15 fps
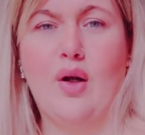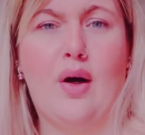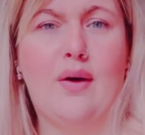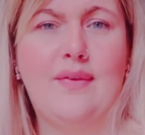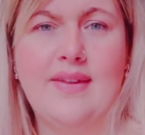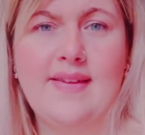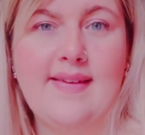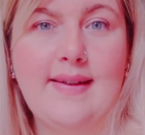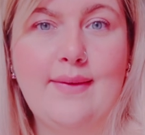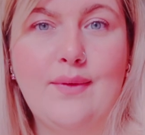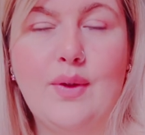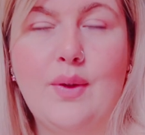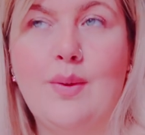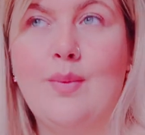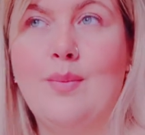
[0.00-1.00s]
officey
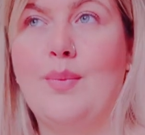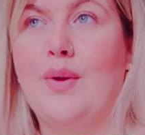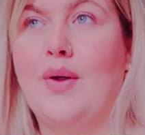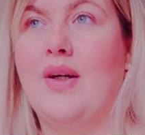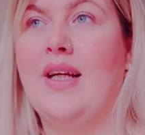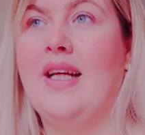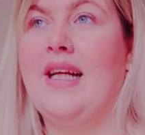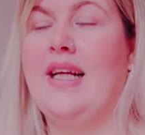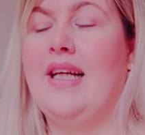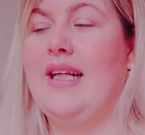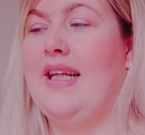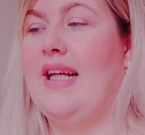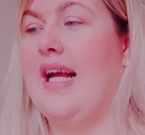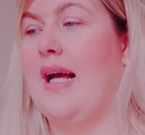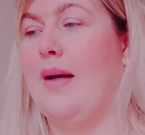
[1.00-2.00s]
room. But
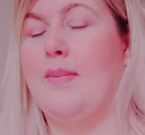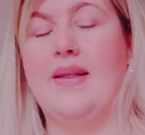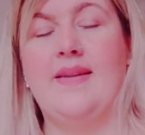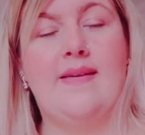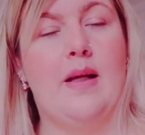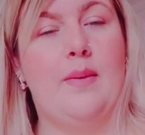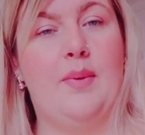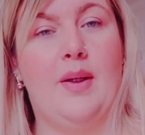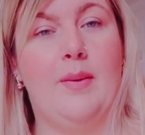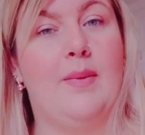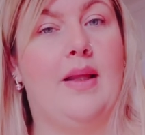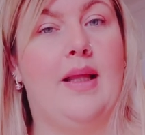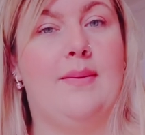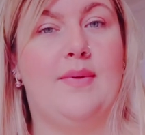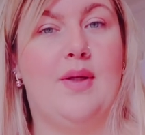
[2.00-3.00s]
yeah, might start bringing
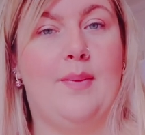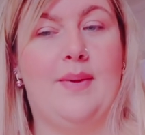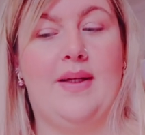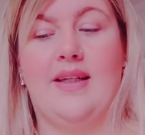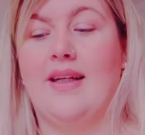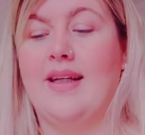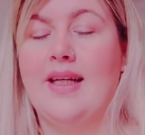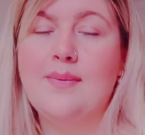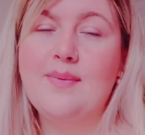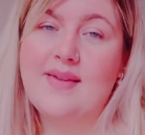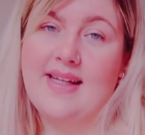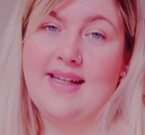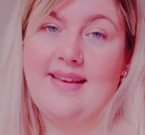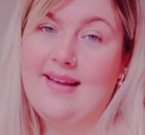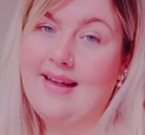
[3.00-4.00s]
my laptop in. I keep
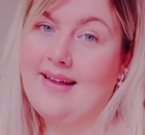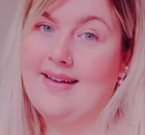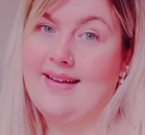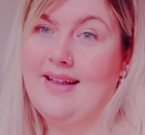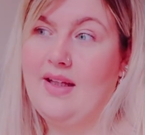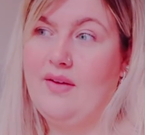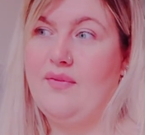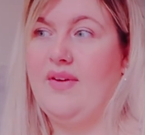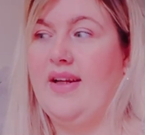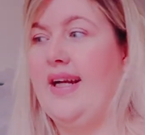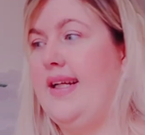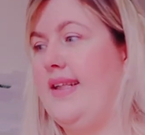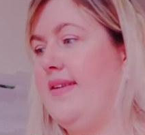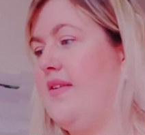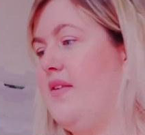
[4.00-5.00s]
saying that and I keep
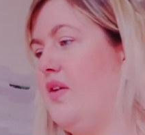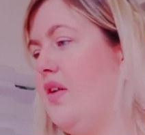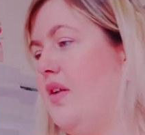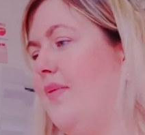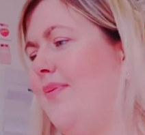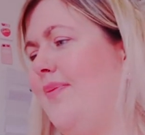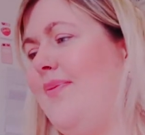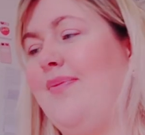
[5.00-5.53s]
forgetting, so